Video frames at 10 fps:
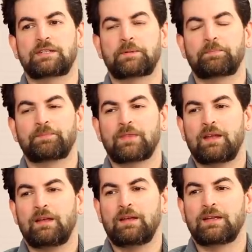uh,
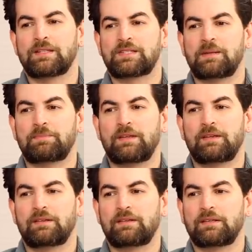it's
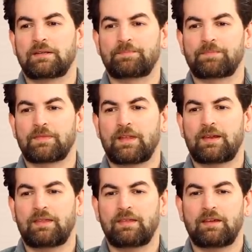something uh,
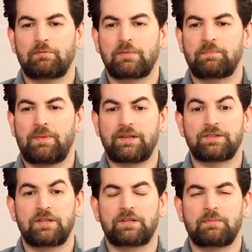that I think I've been
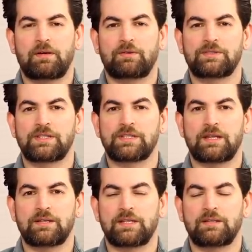passionate about since
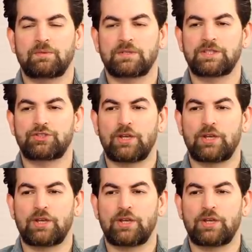I was a